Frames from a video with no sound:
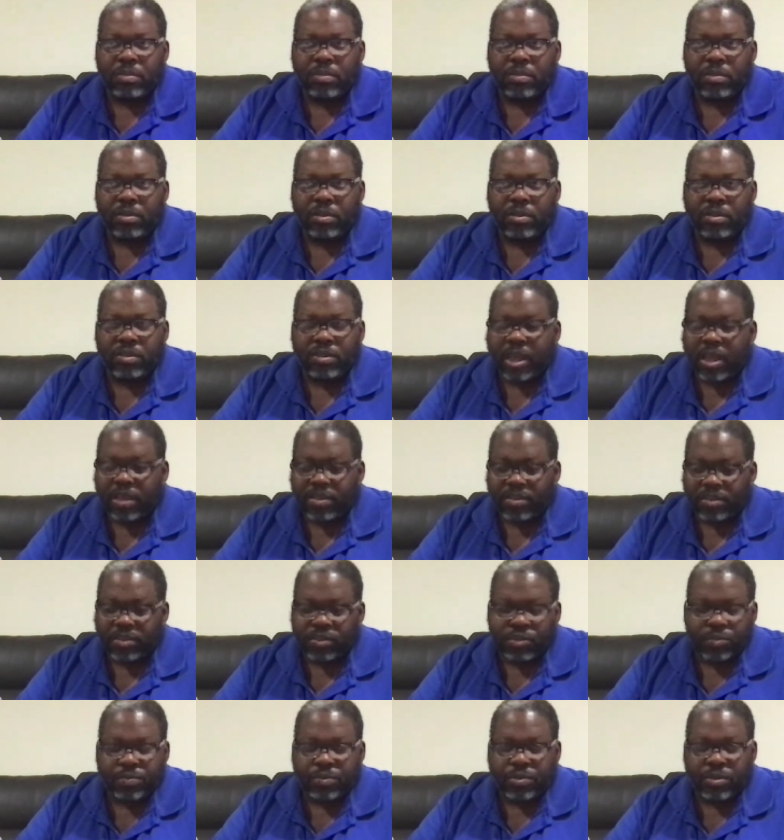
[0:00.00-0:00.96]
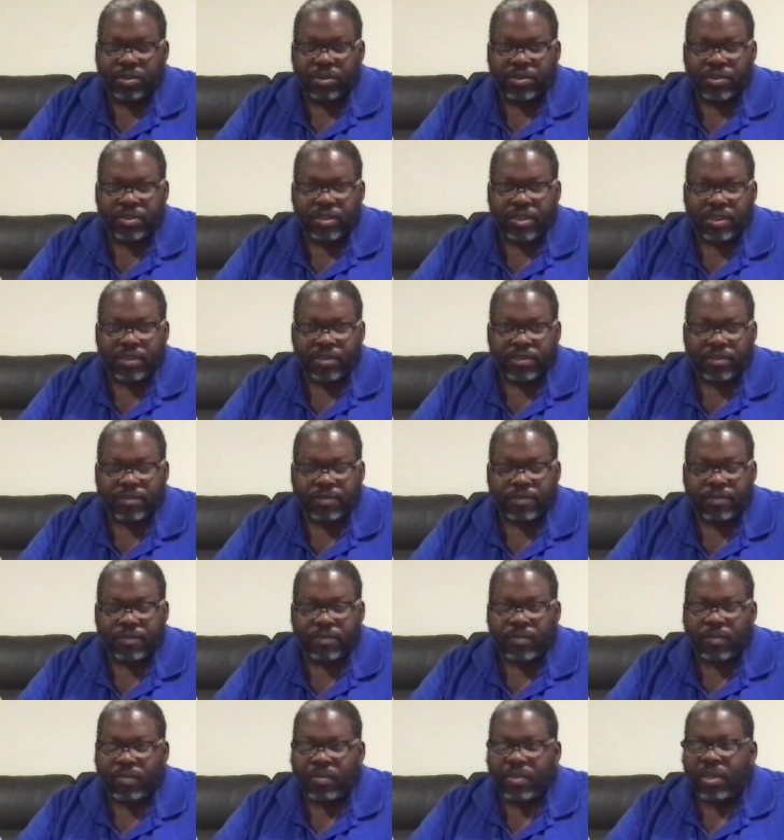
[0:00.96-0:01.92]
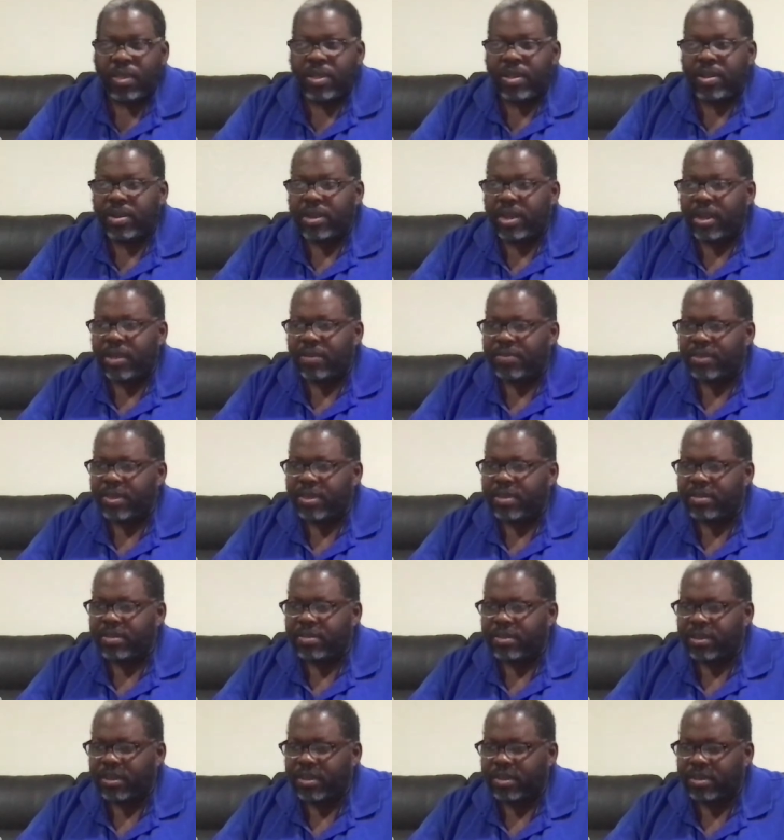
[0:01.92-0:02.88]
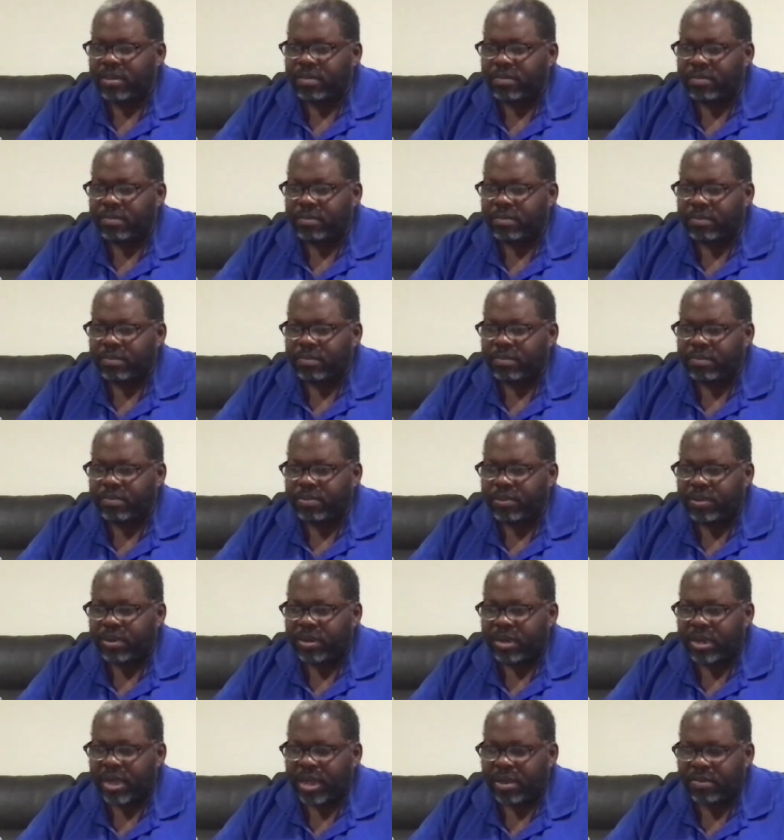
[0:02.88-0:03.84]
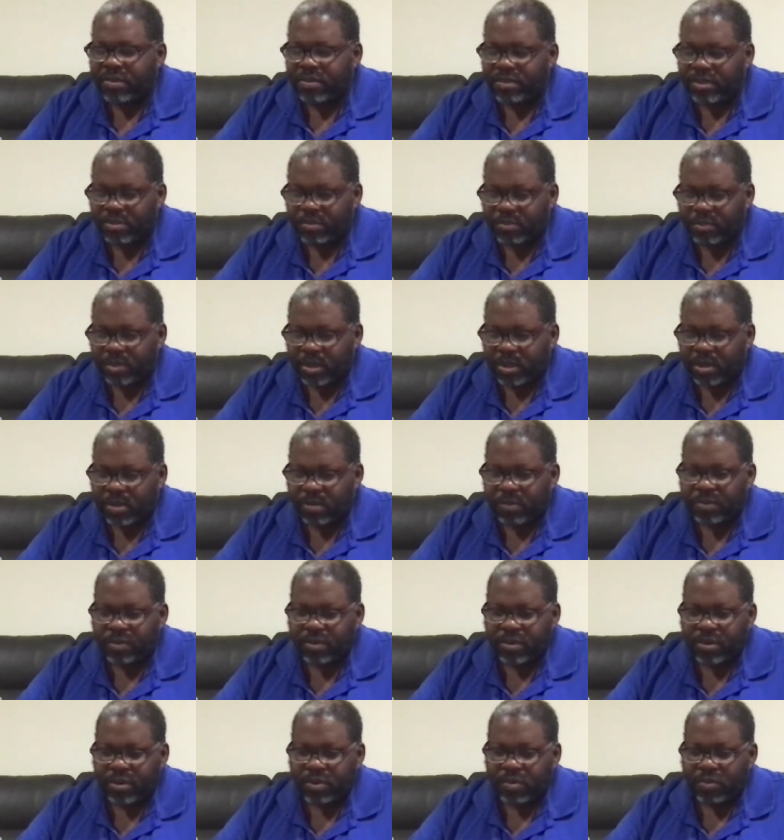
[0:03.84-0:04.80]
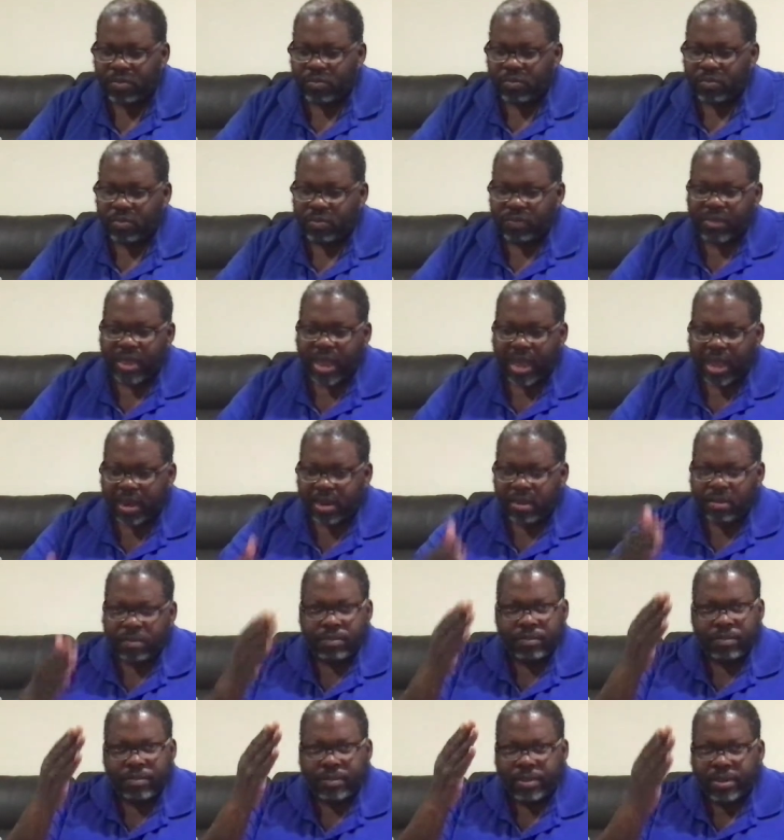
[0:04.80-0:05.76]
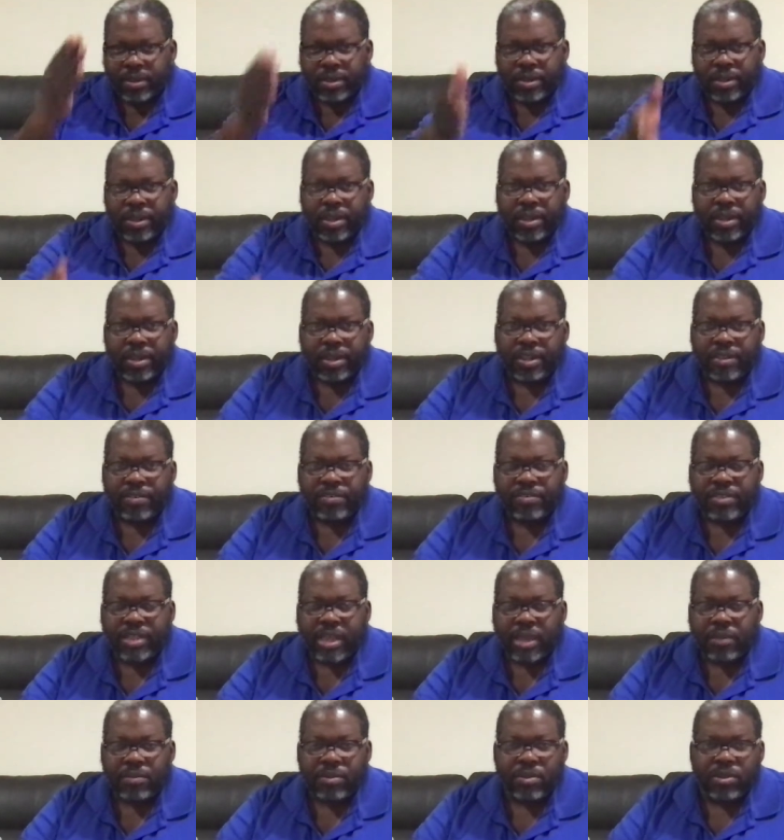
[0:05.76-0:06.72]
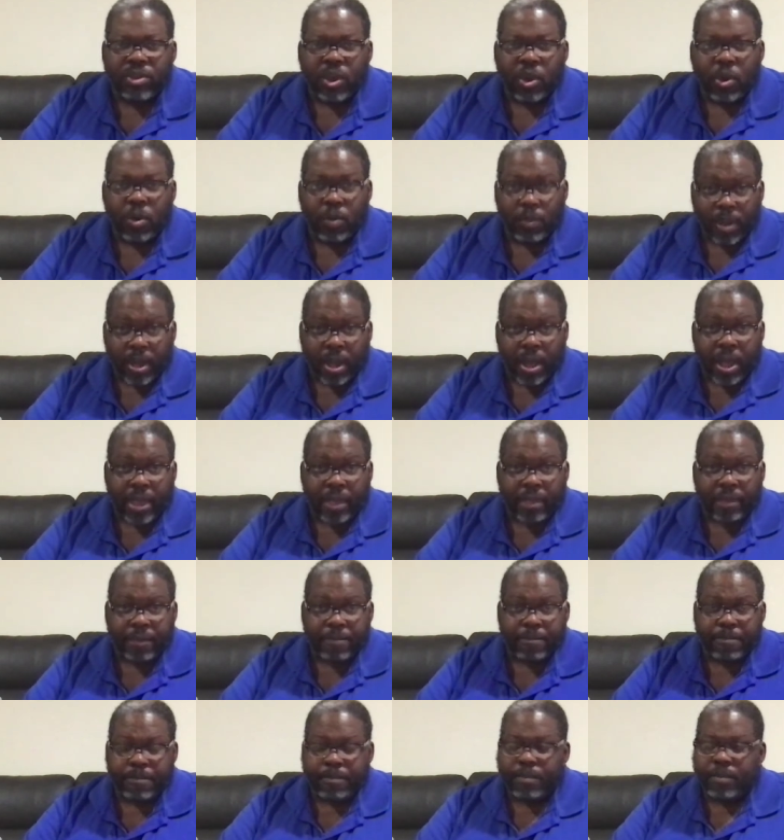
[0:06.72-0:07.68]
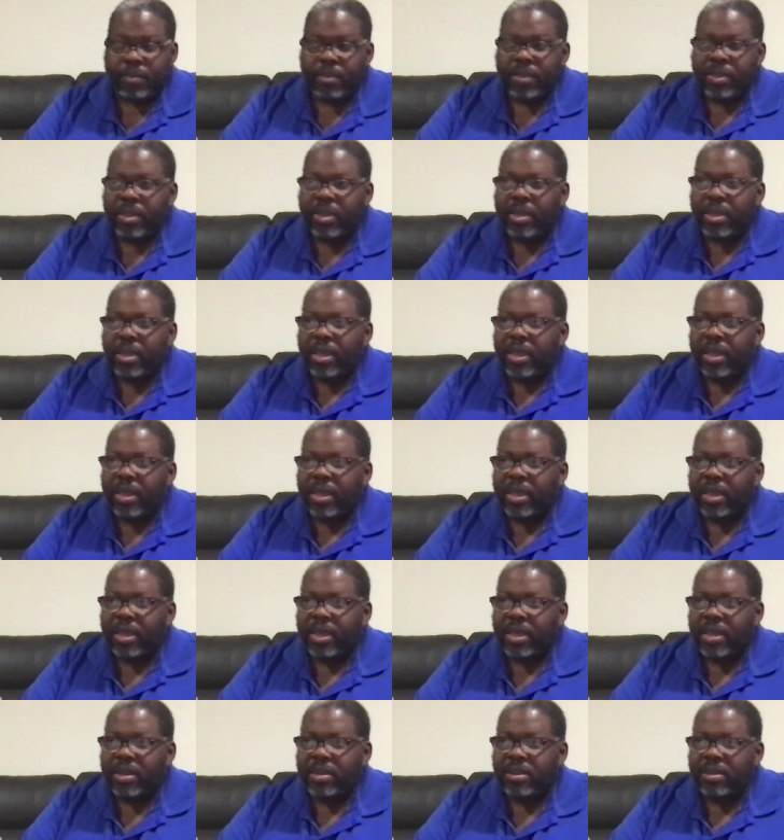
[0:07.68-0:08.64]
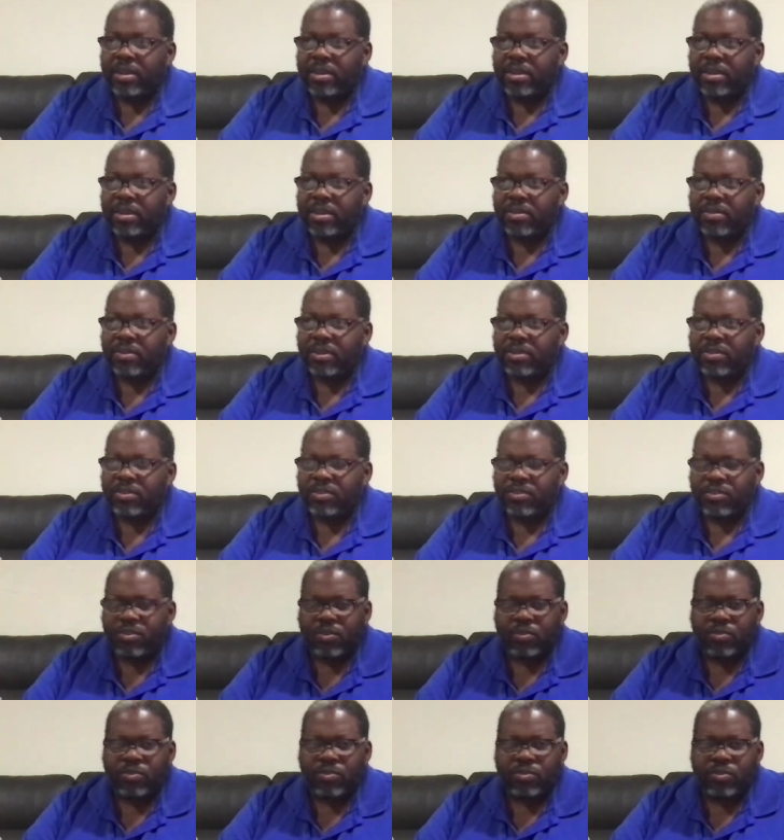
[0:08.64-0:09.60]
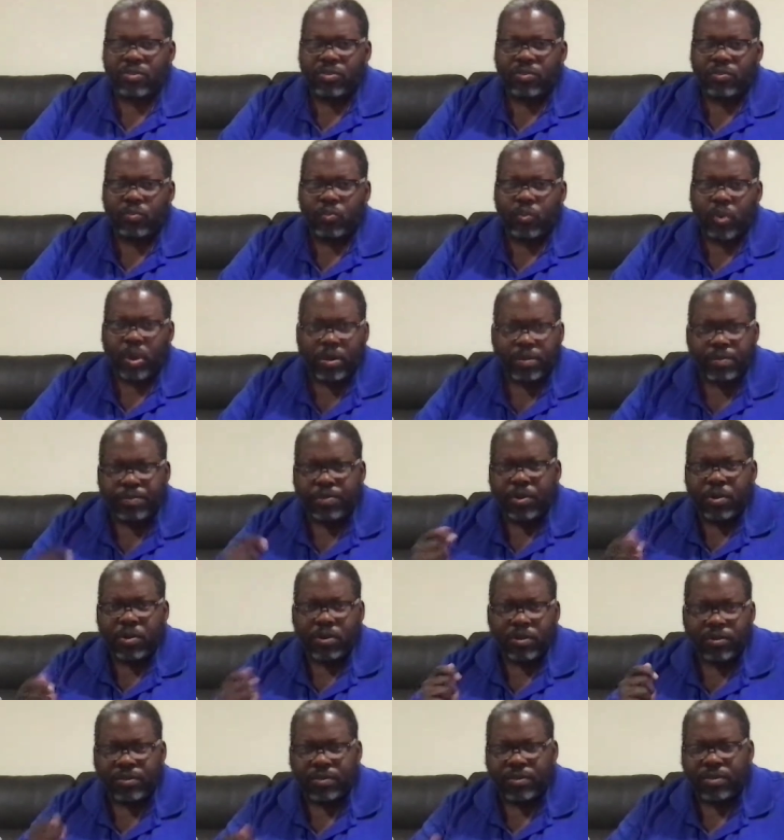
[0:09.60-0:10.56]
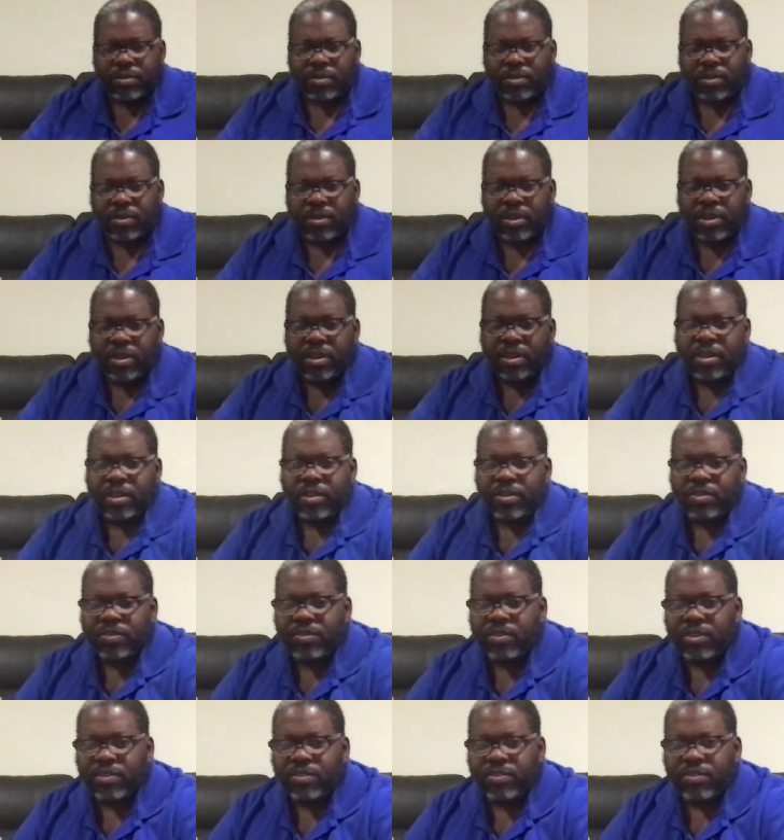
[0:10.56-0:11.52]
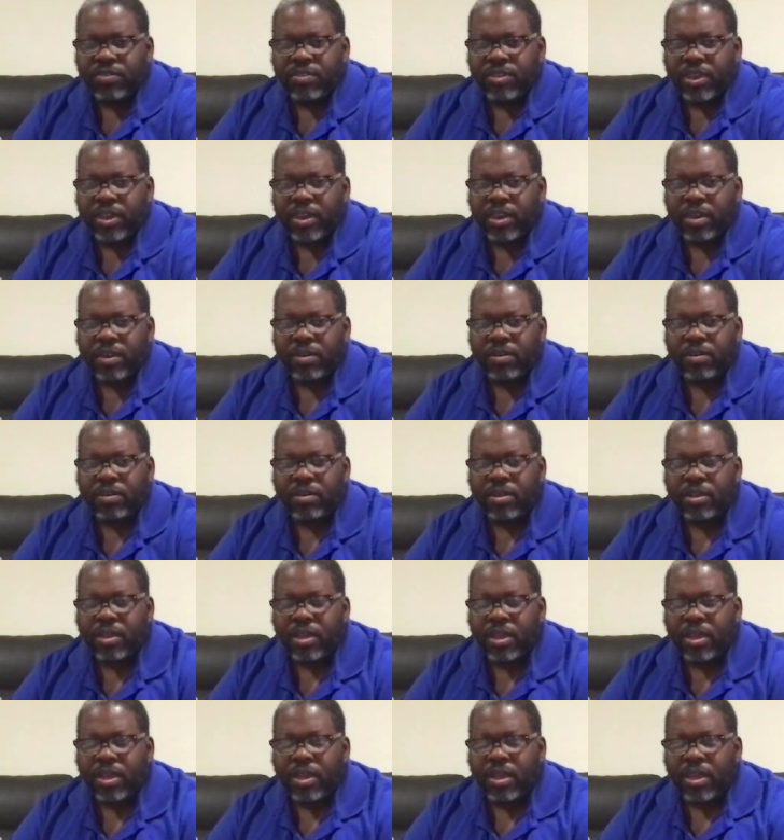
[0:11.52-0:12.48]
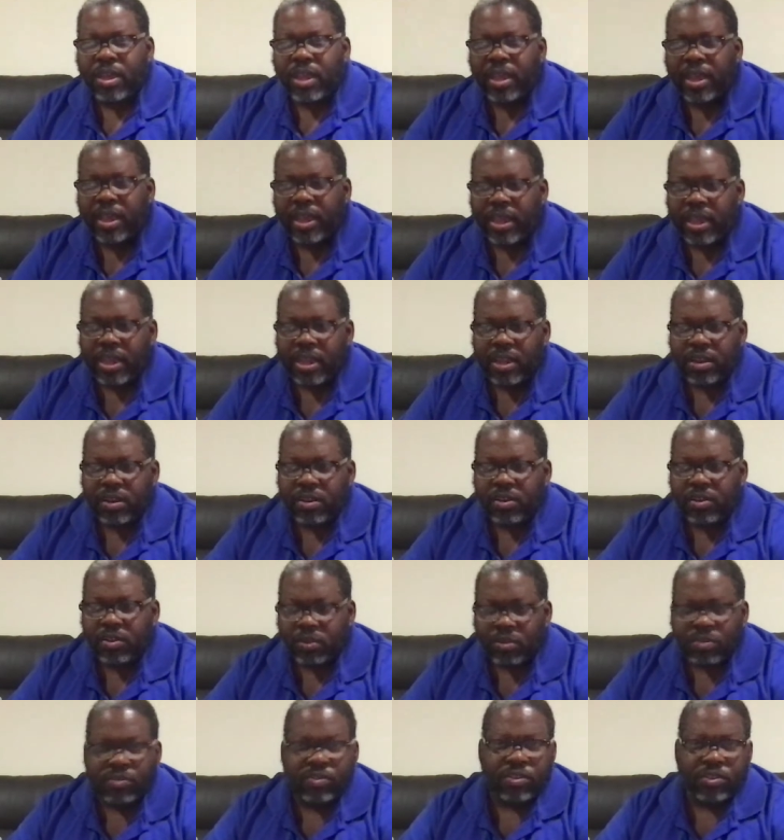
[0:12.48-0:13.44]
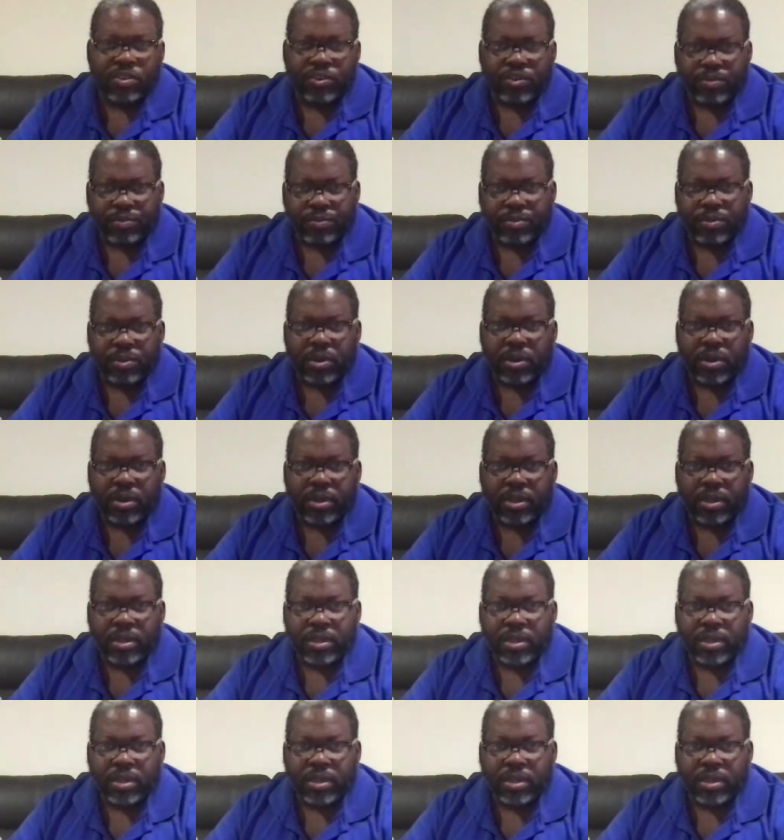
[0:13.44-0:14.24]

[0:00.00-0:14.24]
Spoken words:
decides that your book is this. Now they put it out and said, well, we've got a list that we go by. And so I said, so one person sits there and looks at your book